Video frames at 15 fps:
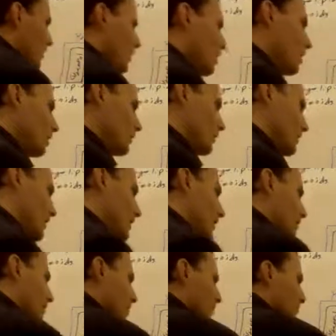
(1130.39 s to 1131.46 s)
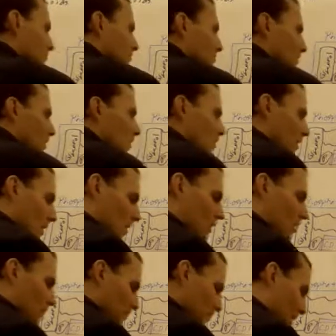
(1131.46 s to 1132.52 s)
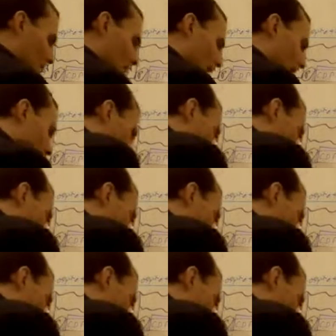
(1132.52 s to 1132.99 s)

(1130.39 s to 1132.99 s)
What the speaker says: the non-standard? By my